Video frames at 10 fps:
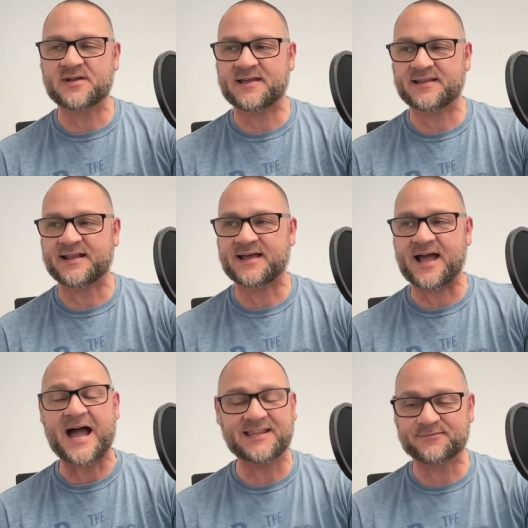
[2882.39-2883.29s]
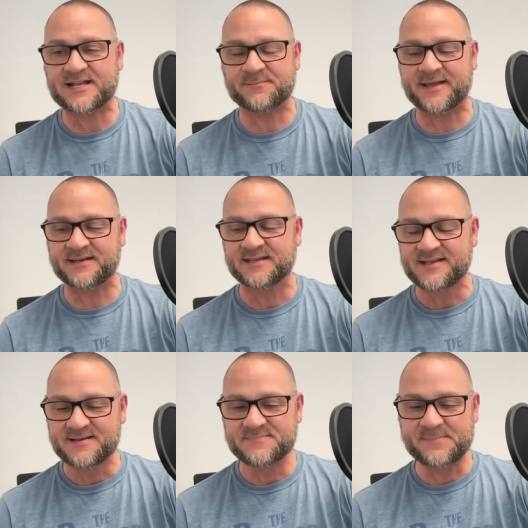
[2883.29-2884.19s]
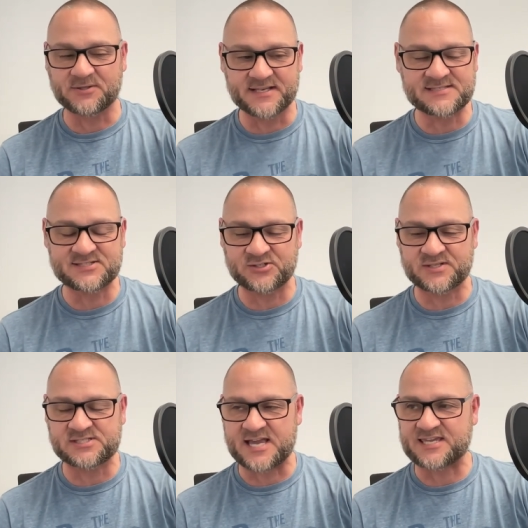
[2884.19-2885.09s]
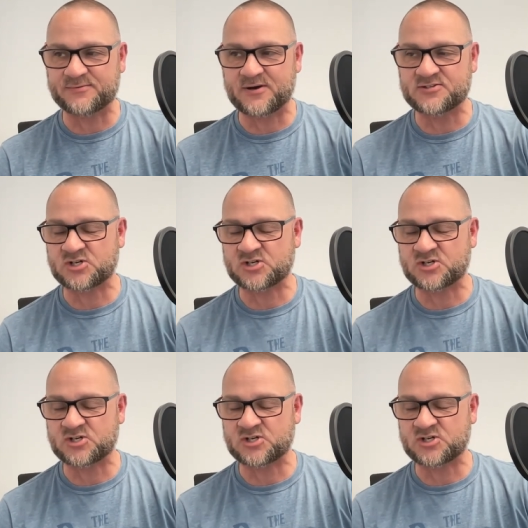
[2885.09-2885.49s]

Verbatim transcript: And, and I highly recommend people listen to it and check you out.